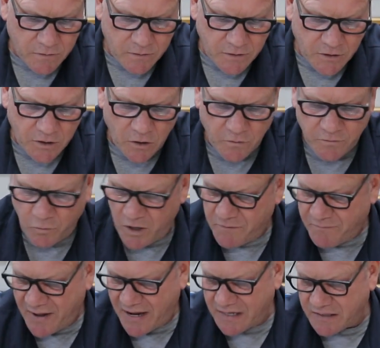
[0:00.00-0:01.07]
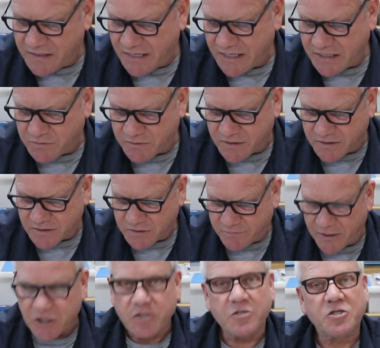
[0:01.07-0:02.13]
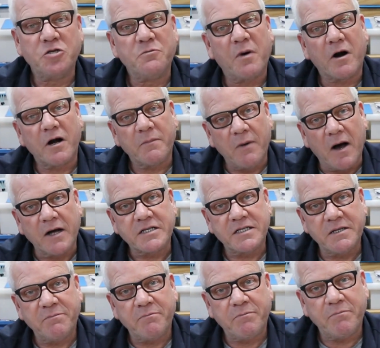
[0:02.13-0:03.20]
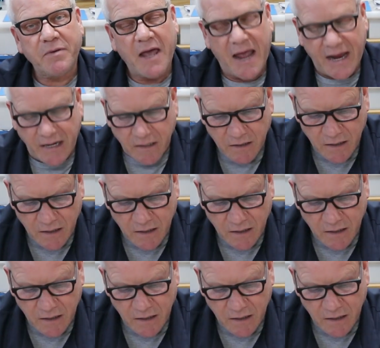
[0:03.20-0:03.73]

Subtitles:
we painted these with a special 2-part epoxy paint,